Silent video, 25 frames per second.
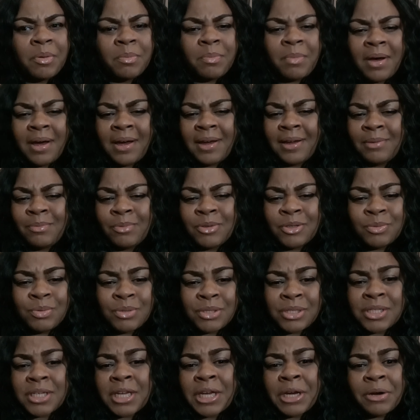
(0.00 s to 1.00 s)
in mind, which
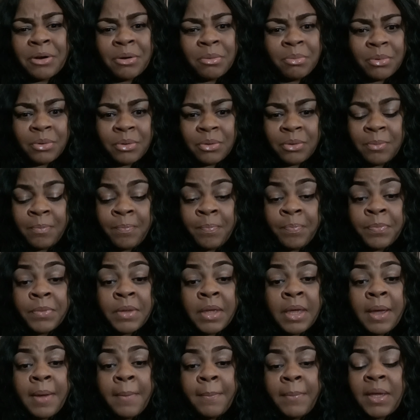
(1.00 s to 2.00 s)
was terrible
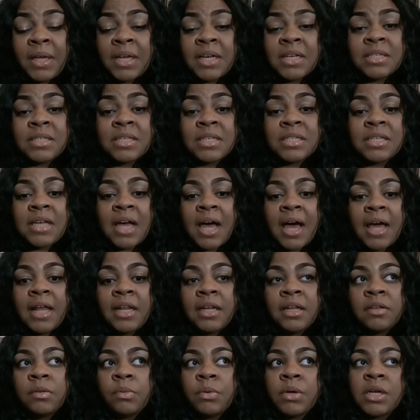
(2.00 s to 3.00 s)
because this guy
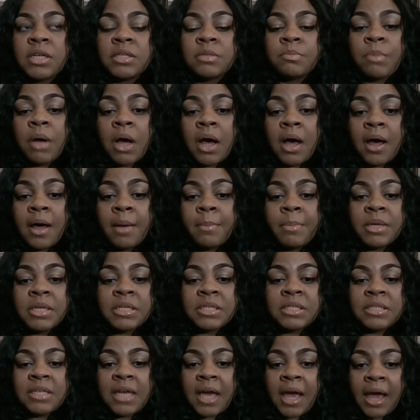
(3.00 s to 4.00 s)
lived with his mom,
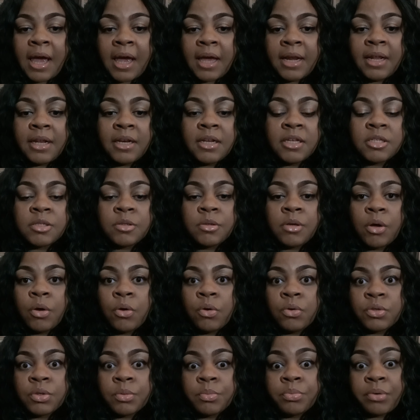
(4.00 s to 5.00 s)
his dad, and his
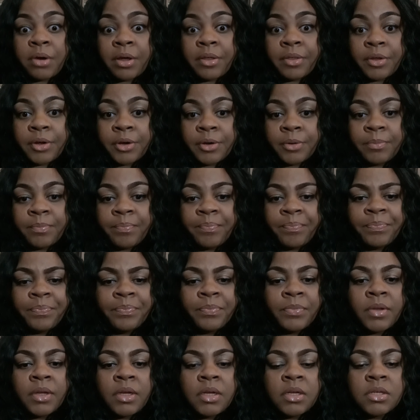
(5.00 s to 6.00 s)
older brother.
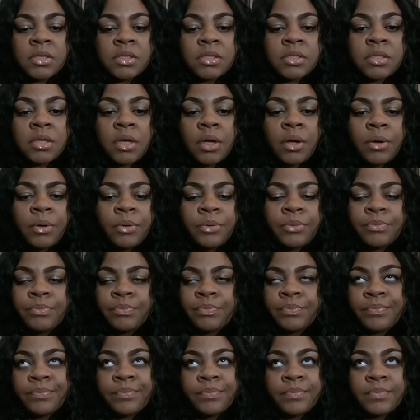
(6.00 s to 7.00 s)
So
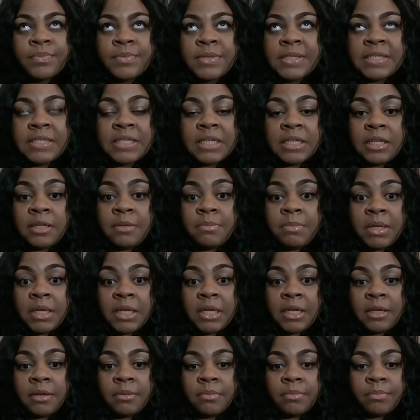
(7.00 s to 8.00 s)
silly
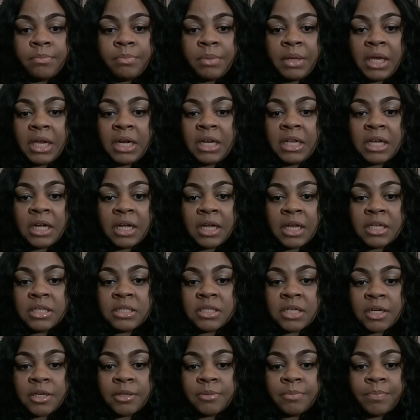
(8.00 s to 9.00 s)
me being young and
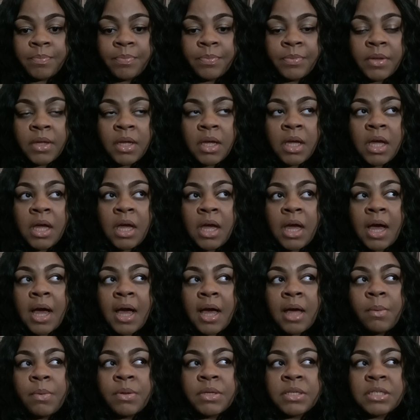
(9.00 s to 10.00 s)
dumb
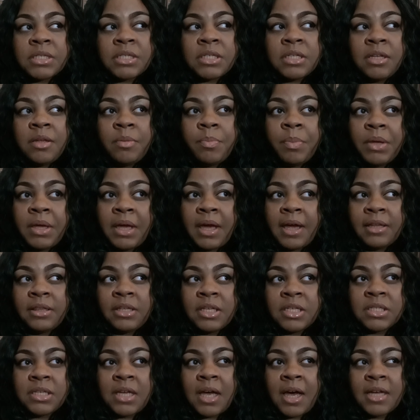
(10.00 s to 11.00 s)
I was sleeping at
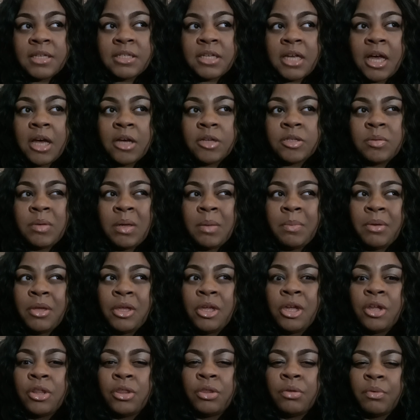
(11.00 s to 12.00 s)
this guy's house
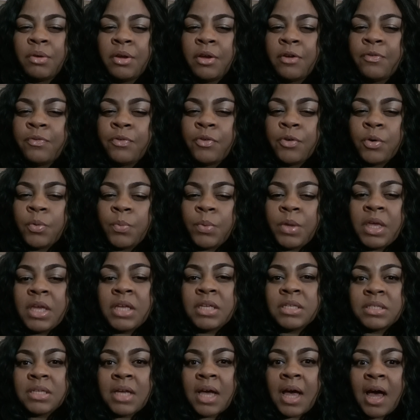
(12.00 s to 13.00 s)
maybe three or four
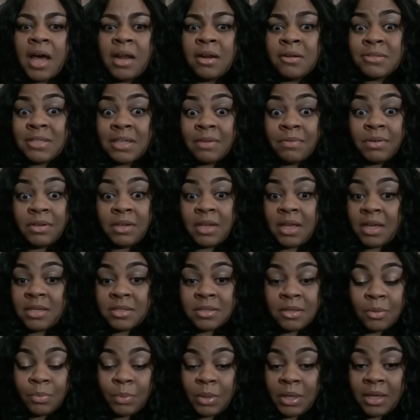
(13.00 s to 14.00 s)
weeks out of seven days
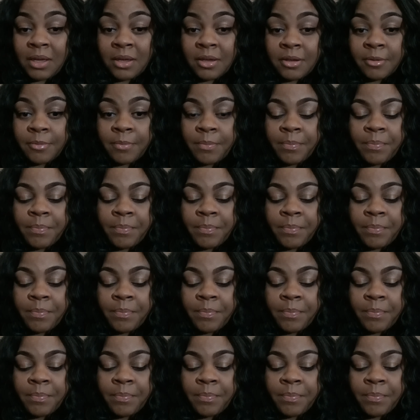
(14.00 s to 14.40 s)
of the week.